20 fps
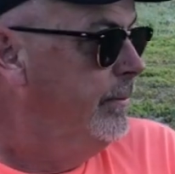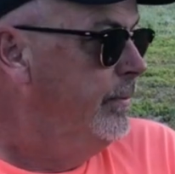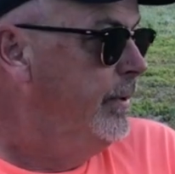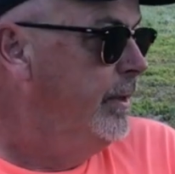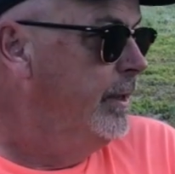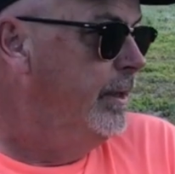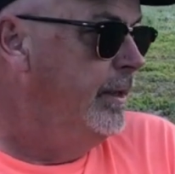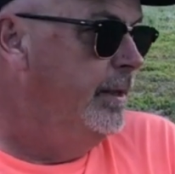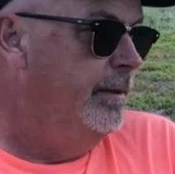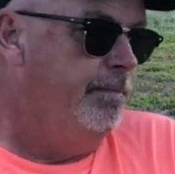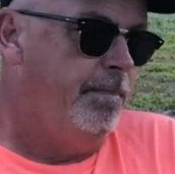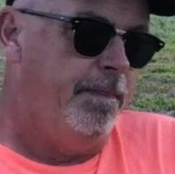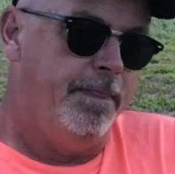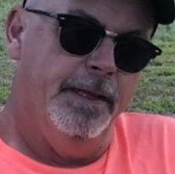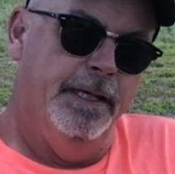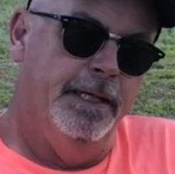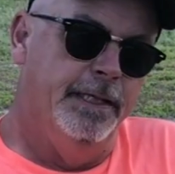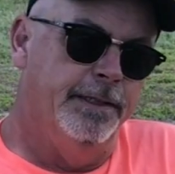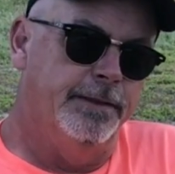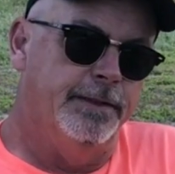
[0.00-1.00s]
But
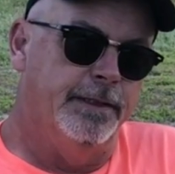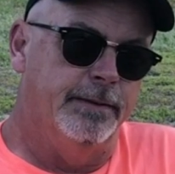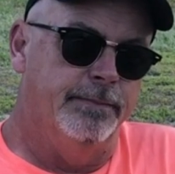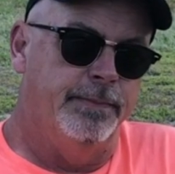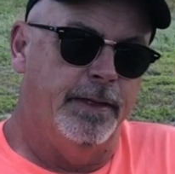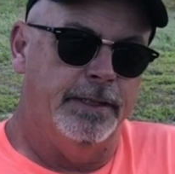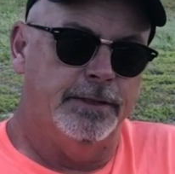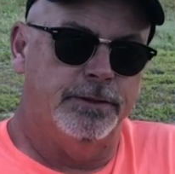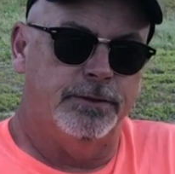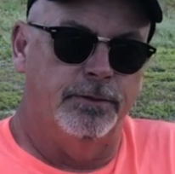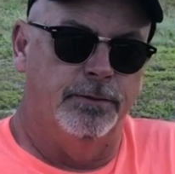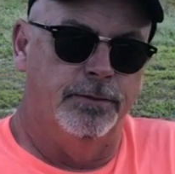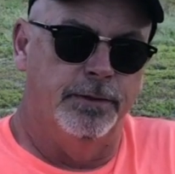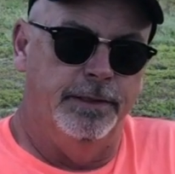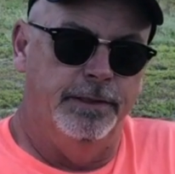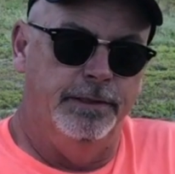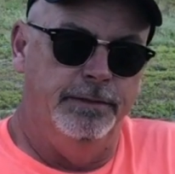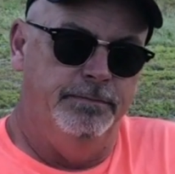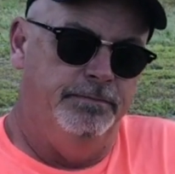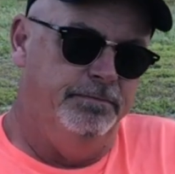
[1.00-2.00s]
anything past
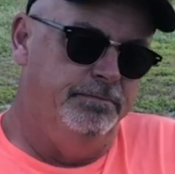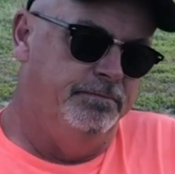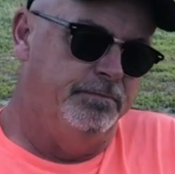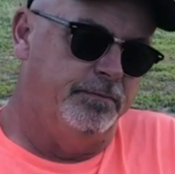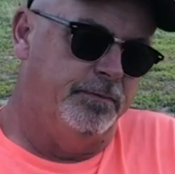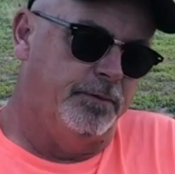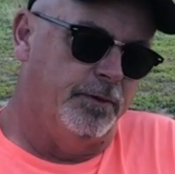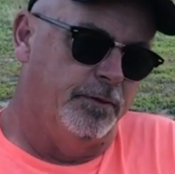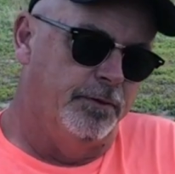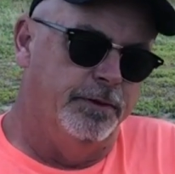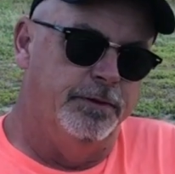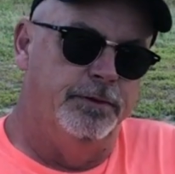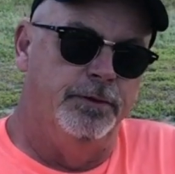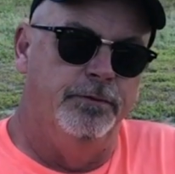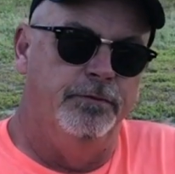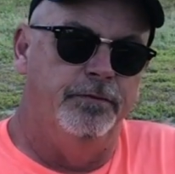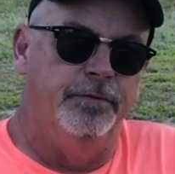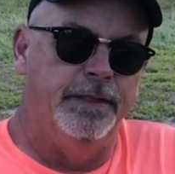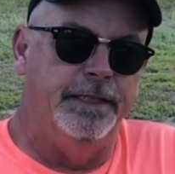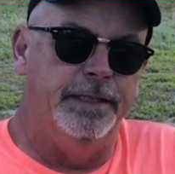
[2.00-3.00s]
30,
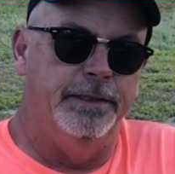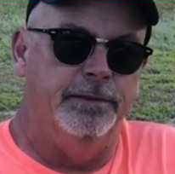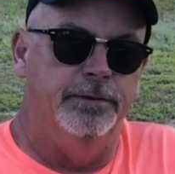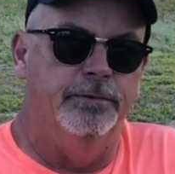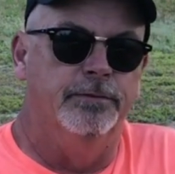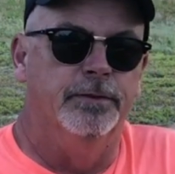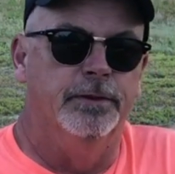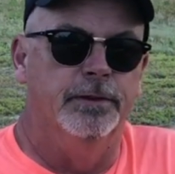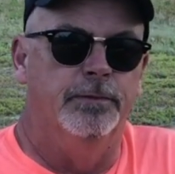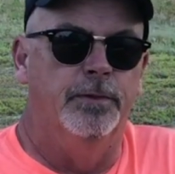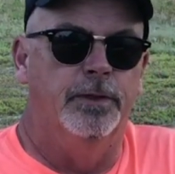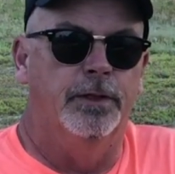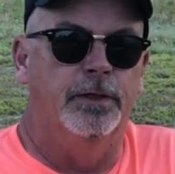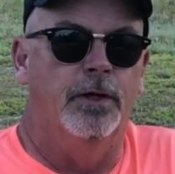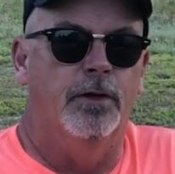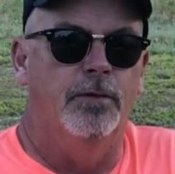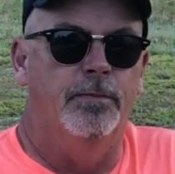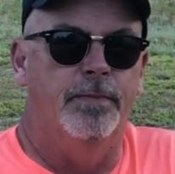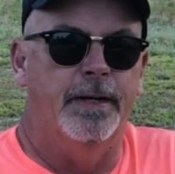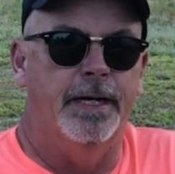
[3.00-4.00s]
32 feet, you really want to
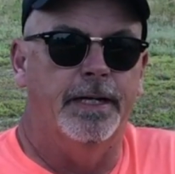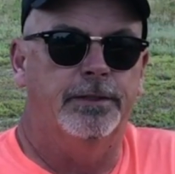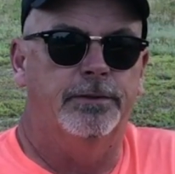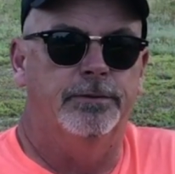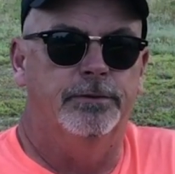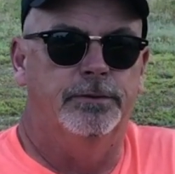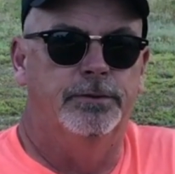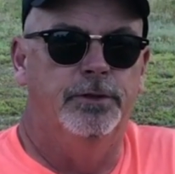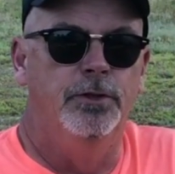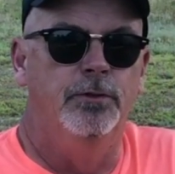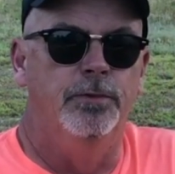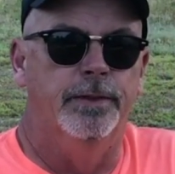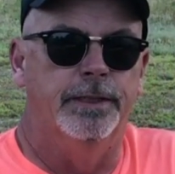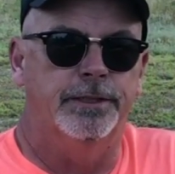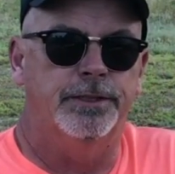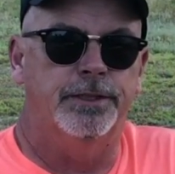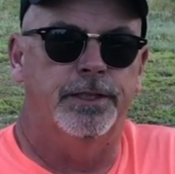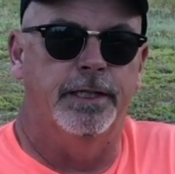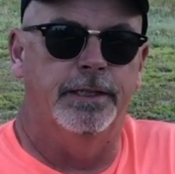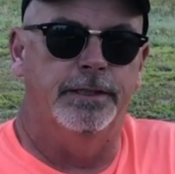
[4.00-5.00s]
go back to a
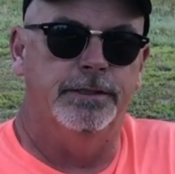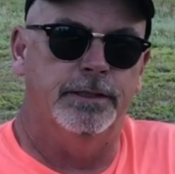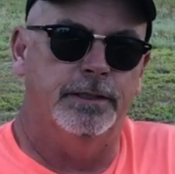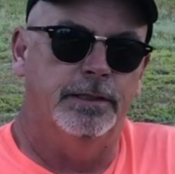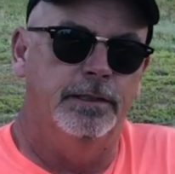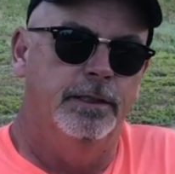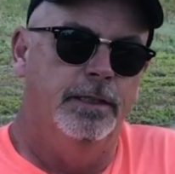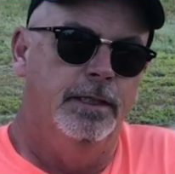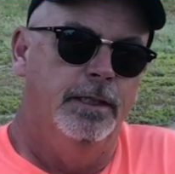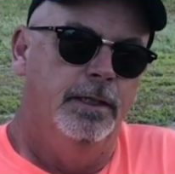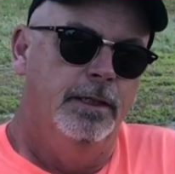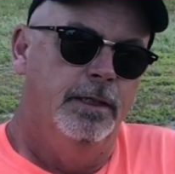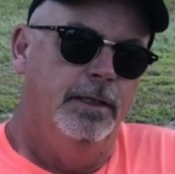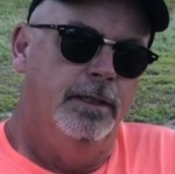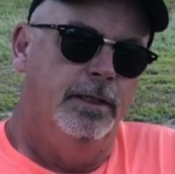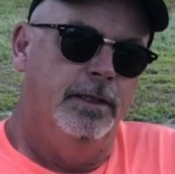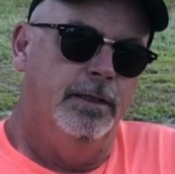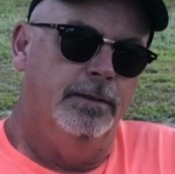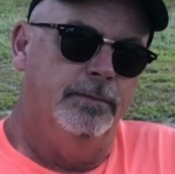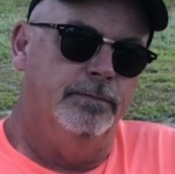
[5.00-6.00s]
2-inch casing
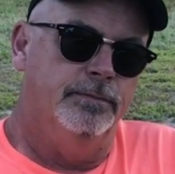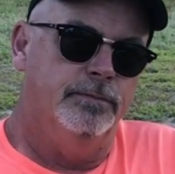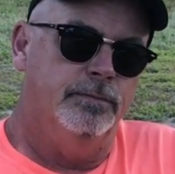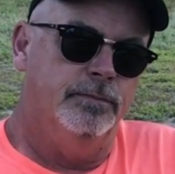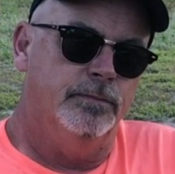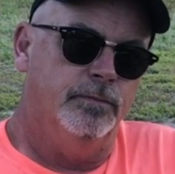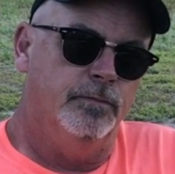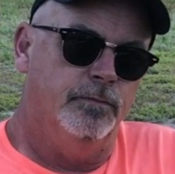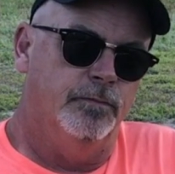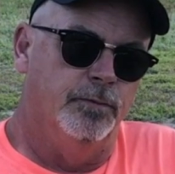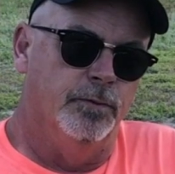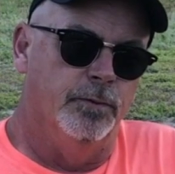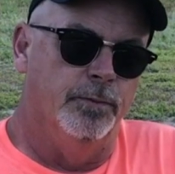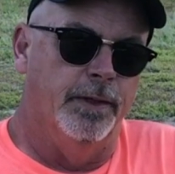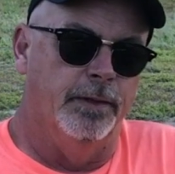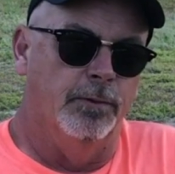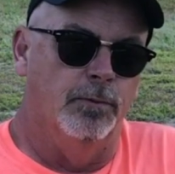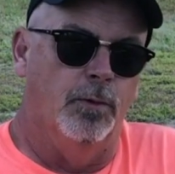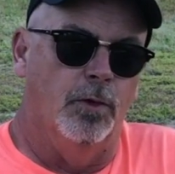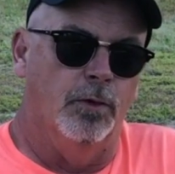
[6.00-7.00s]
for
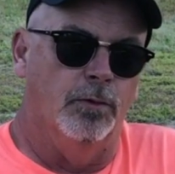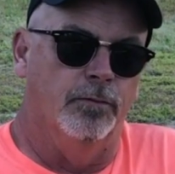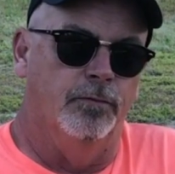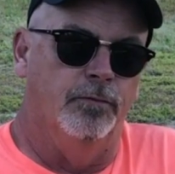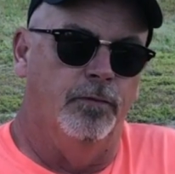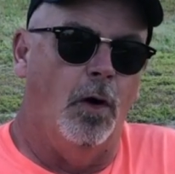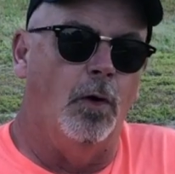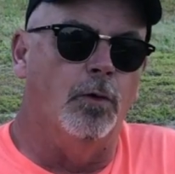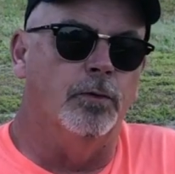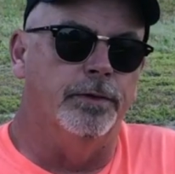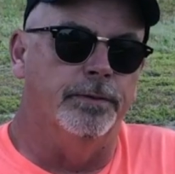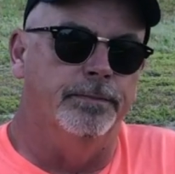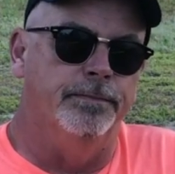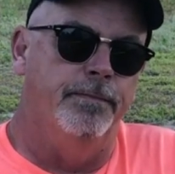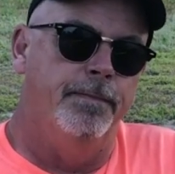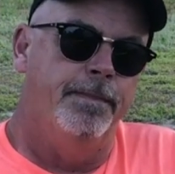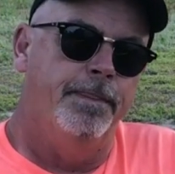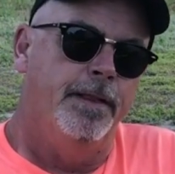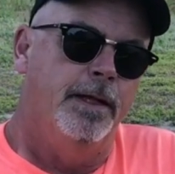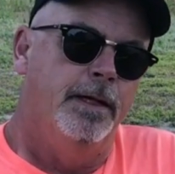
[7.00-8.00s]
better water
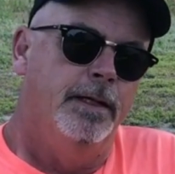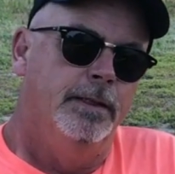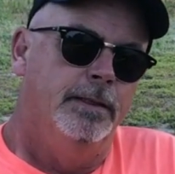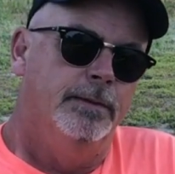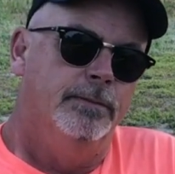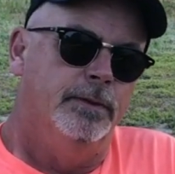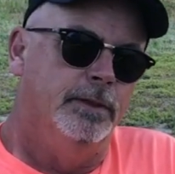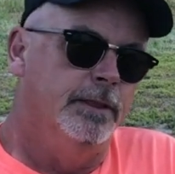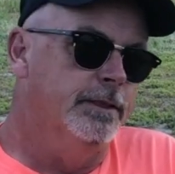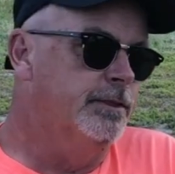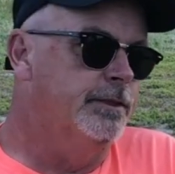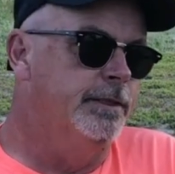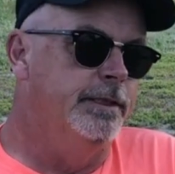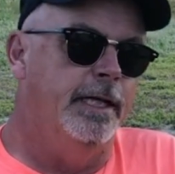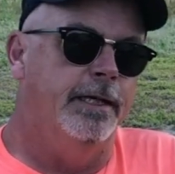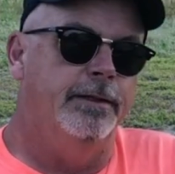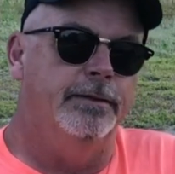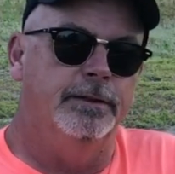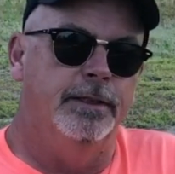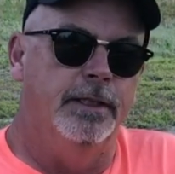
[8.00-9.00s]
volume. But let's see
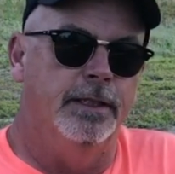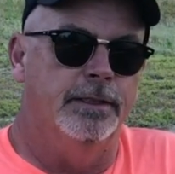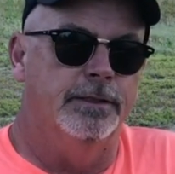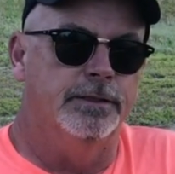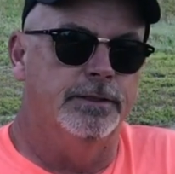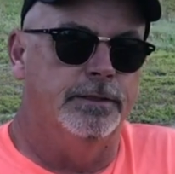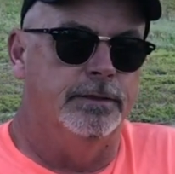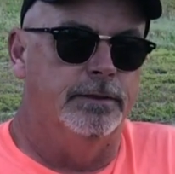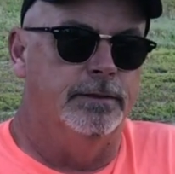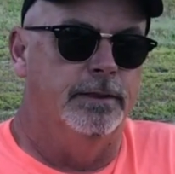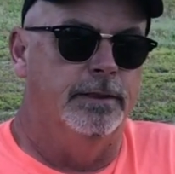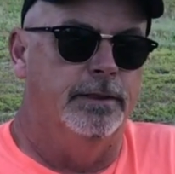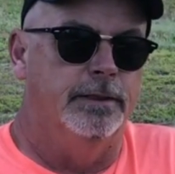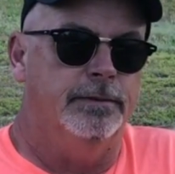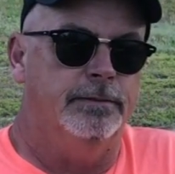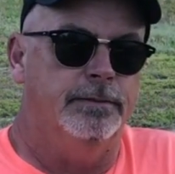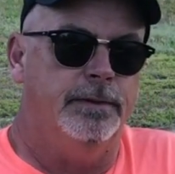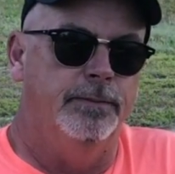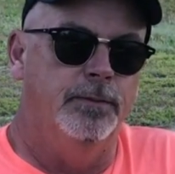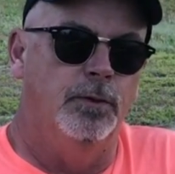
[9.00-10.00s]
how it does, and
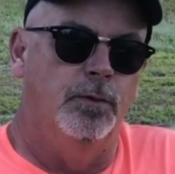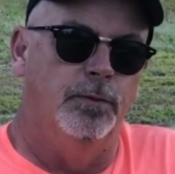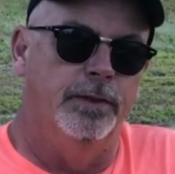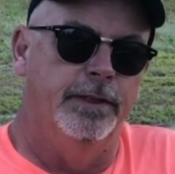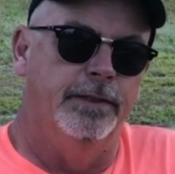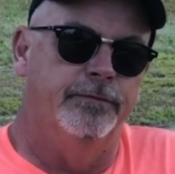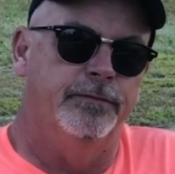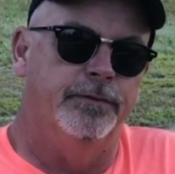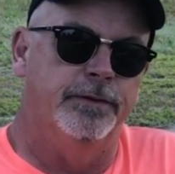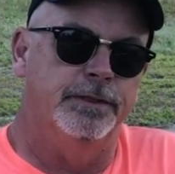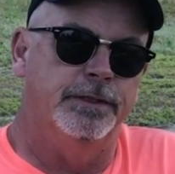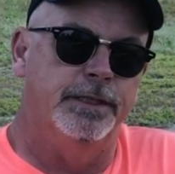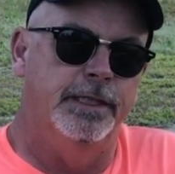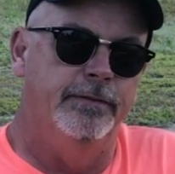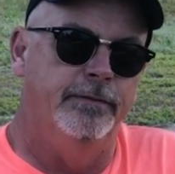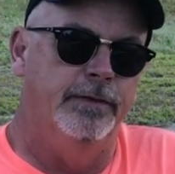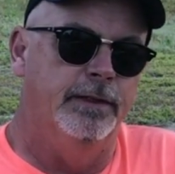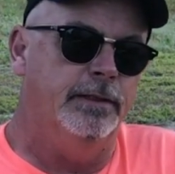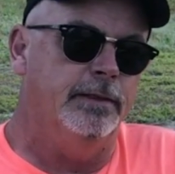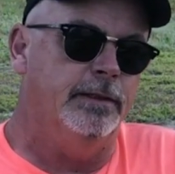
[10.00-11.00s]
I'm going in for this
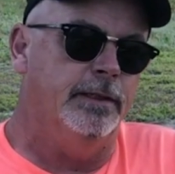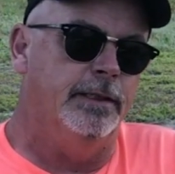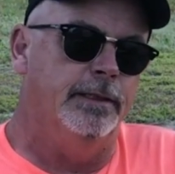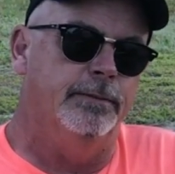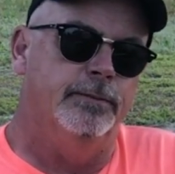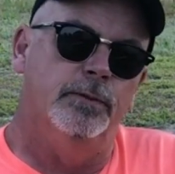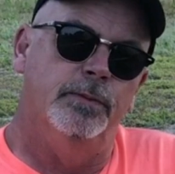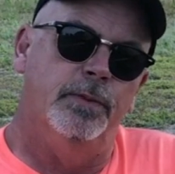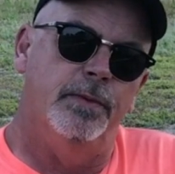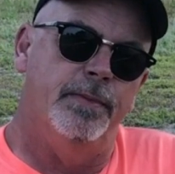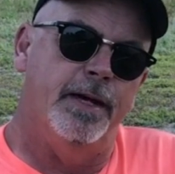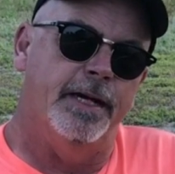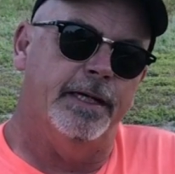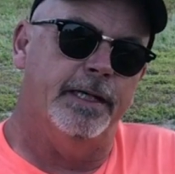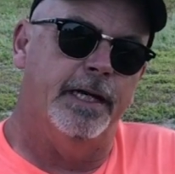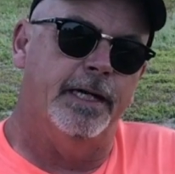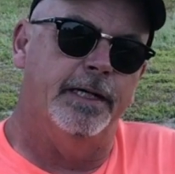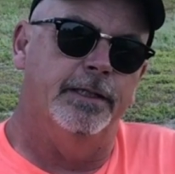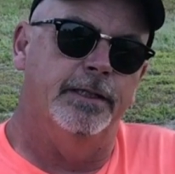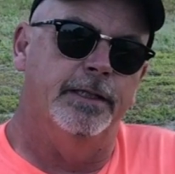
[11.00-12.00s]
evening, and we'll be
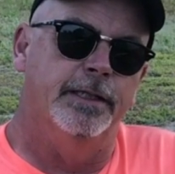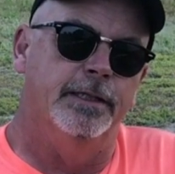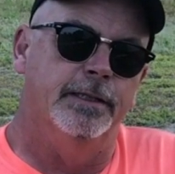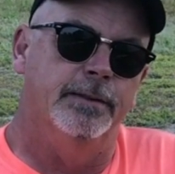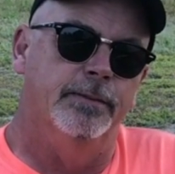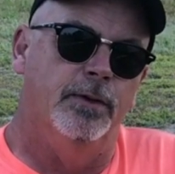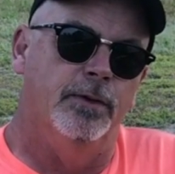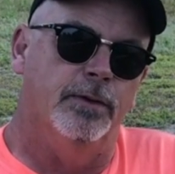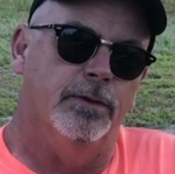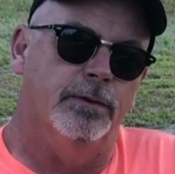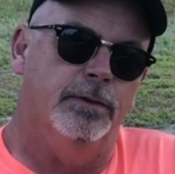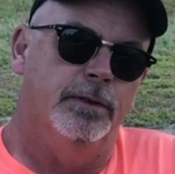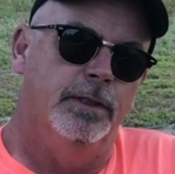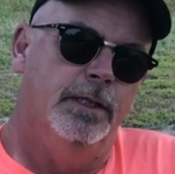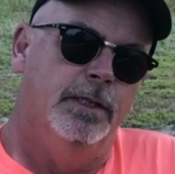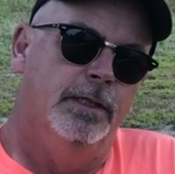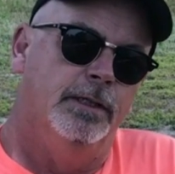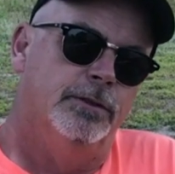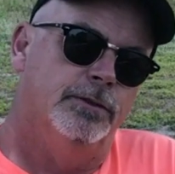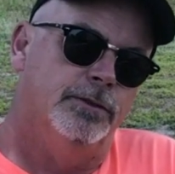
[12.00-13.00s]
back at it again tomorrow.
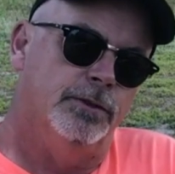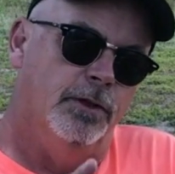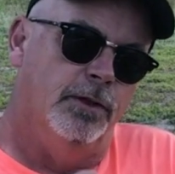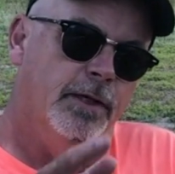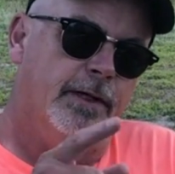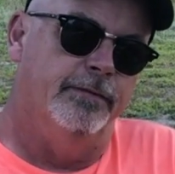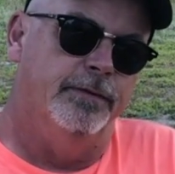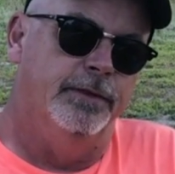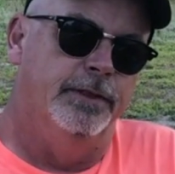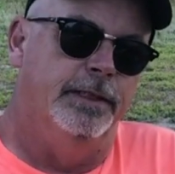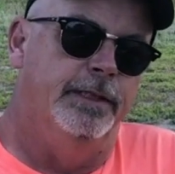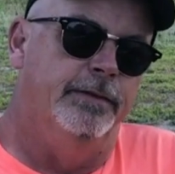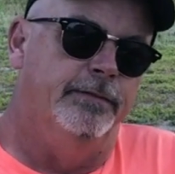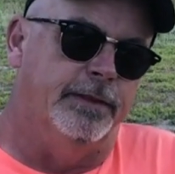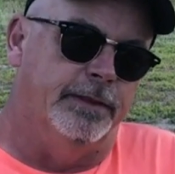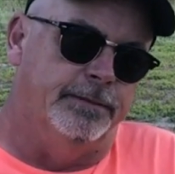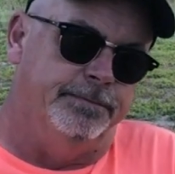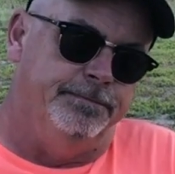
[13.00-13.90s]
So y'all have a good evening.